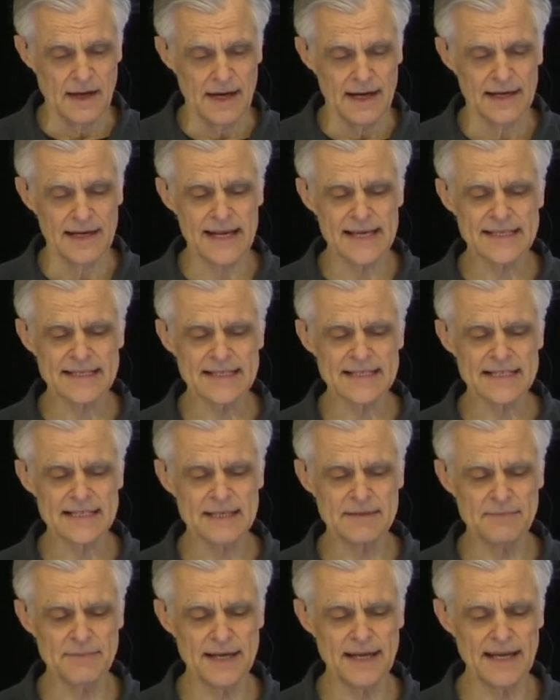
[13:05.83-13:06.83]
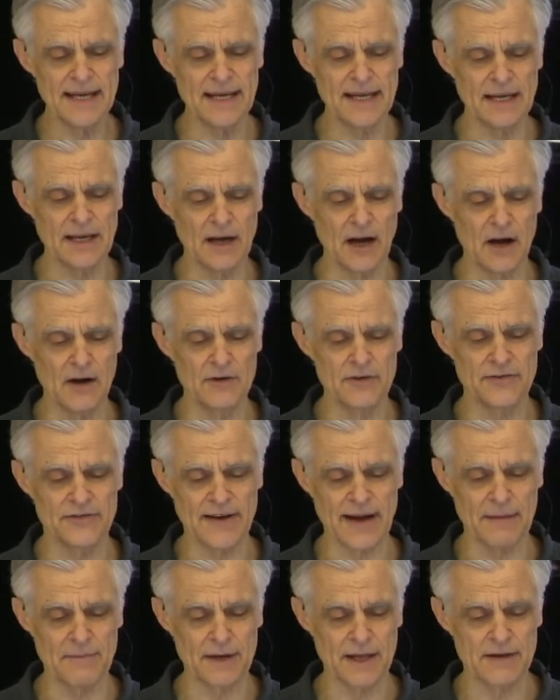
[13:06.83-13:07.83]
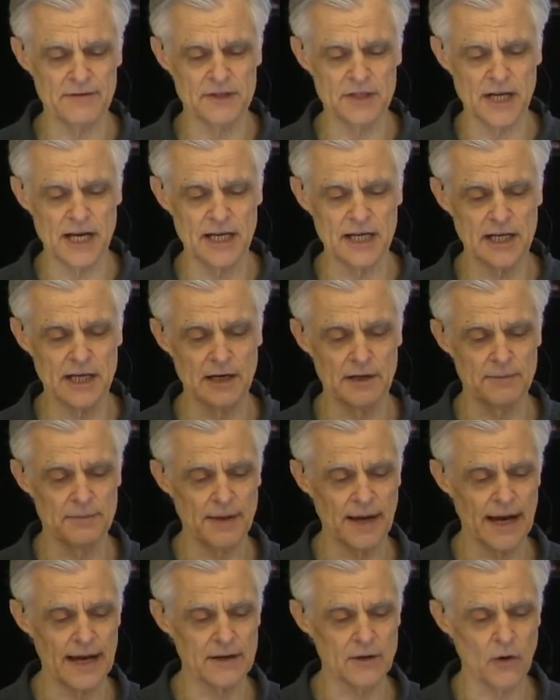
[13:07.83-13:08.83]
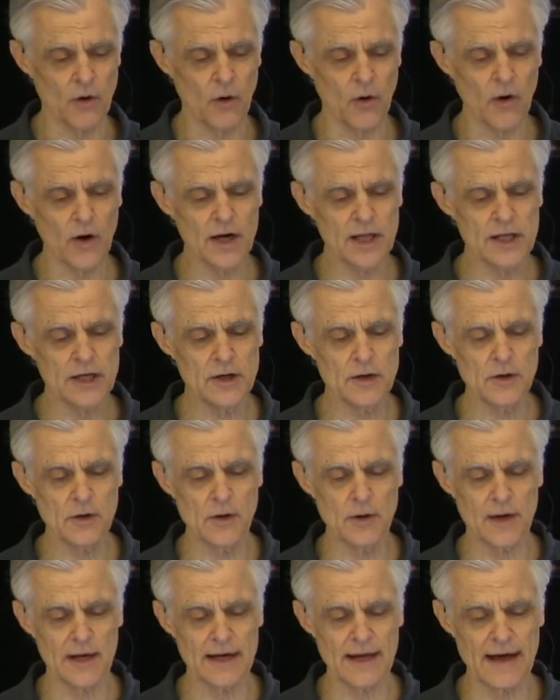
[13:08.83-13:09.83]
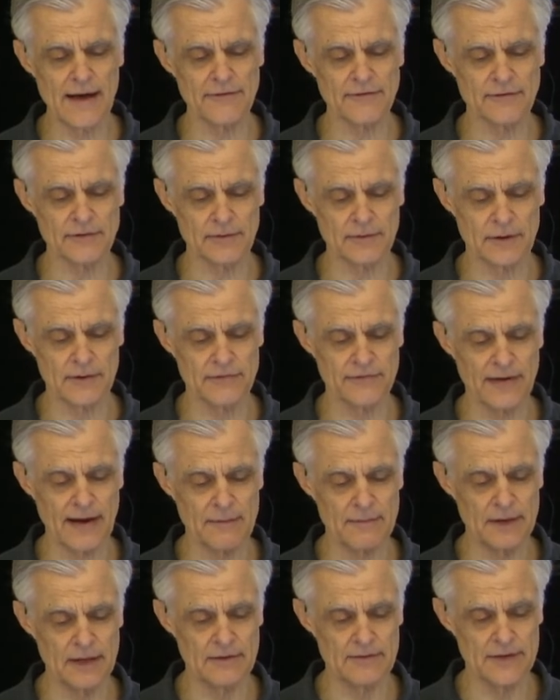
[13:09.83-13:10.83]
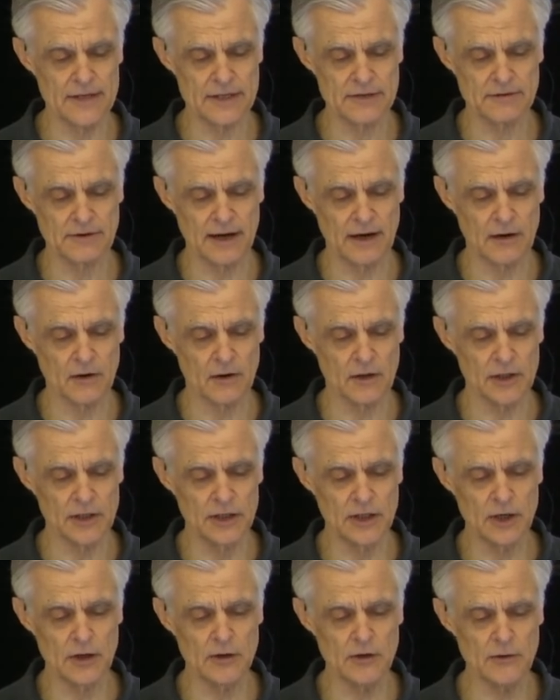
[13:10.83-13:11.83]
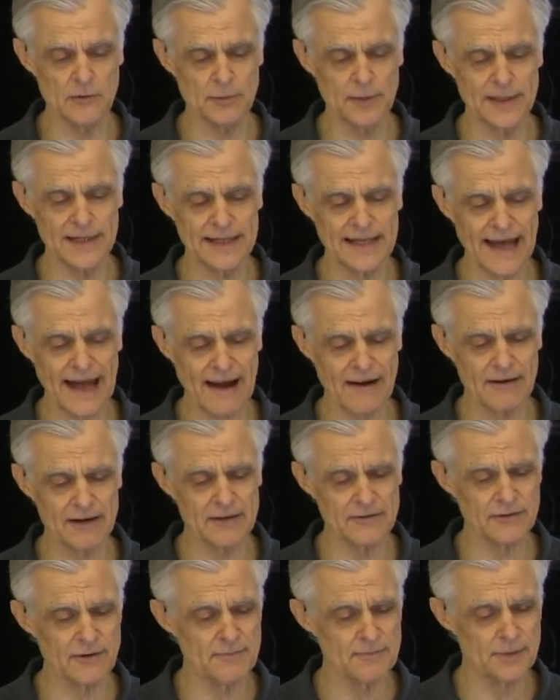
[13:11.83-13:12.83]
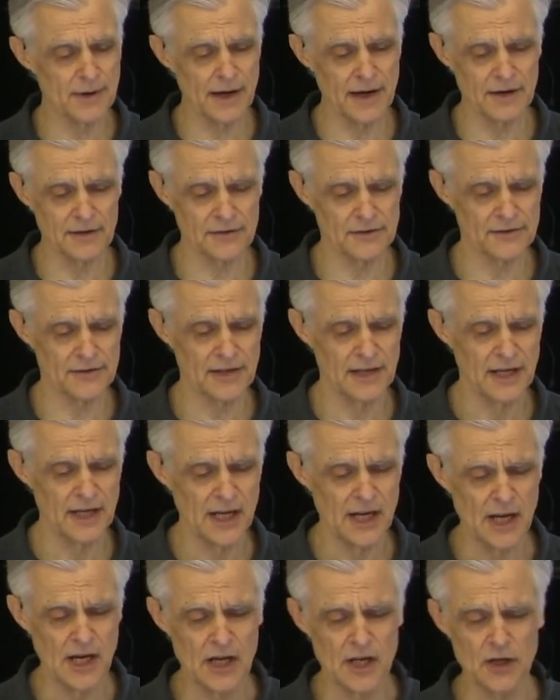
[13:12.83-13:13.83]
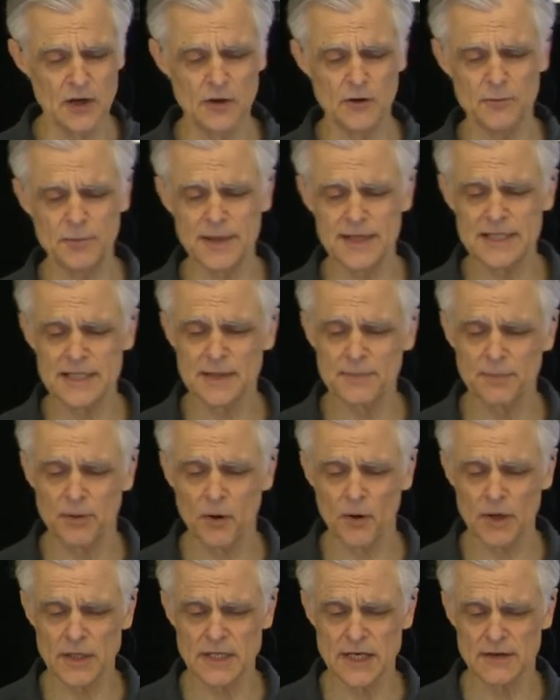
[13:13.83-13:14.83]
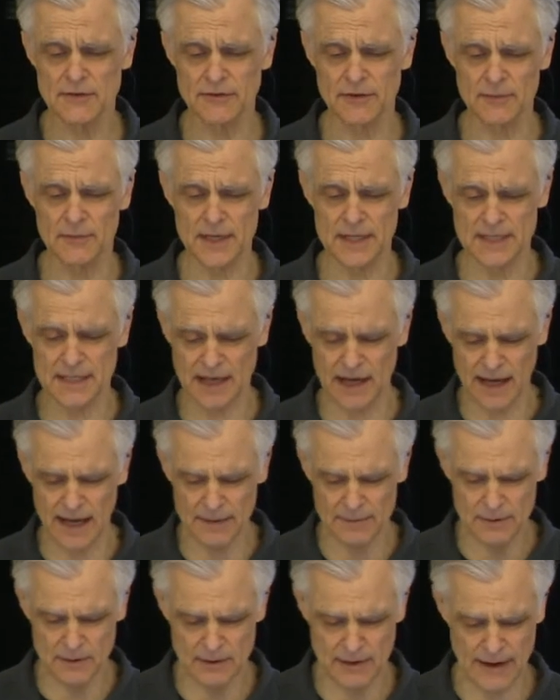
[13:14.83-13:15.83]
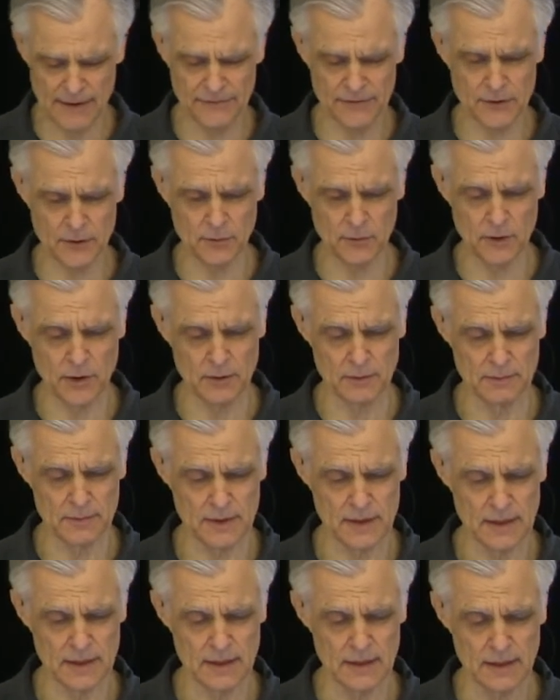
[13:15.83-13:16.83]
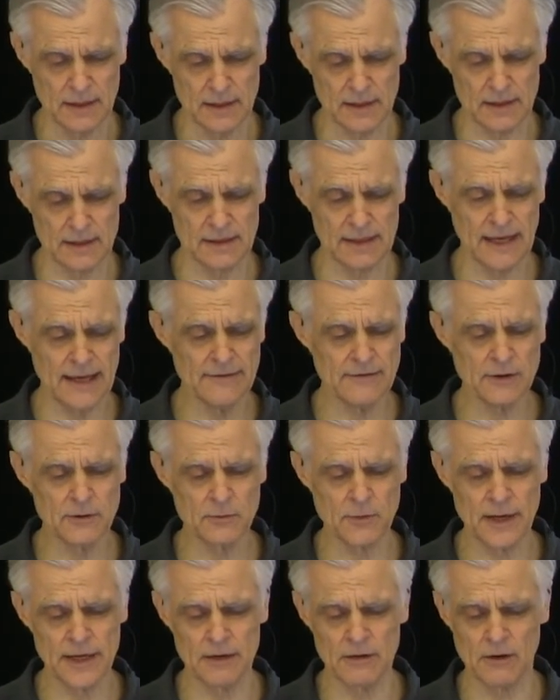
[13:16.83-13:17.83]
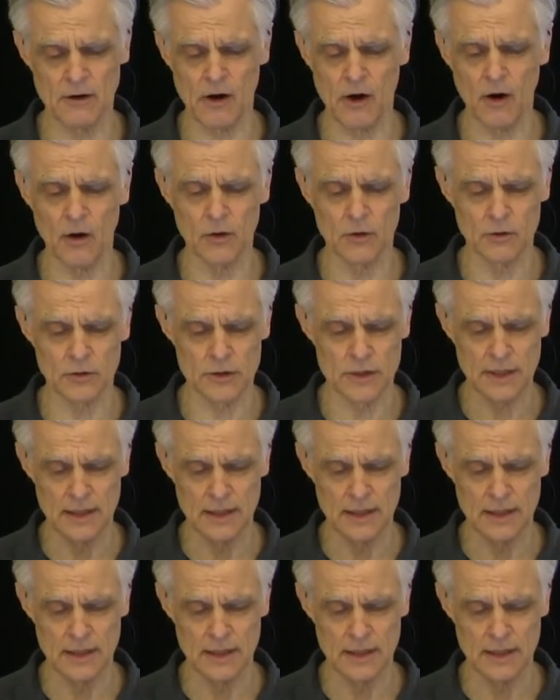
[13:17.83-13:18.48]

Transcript: Listen to me, O family of Jacob, and all you who are left from the family of Israel, you who've been carried from birth, you've been supported from the time you left the womb. Even when you're old,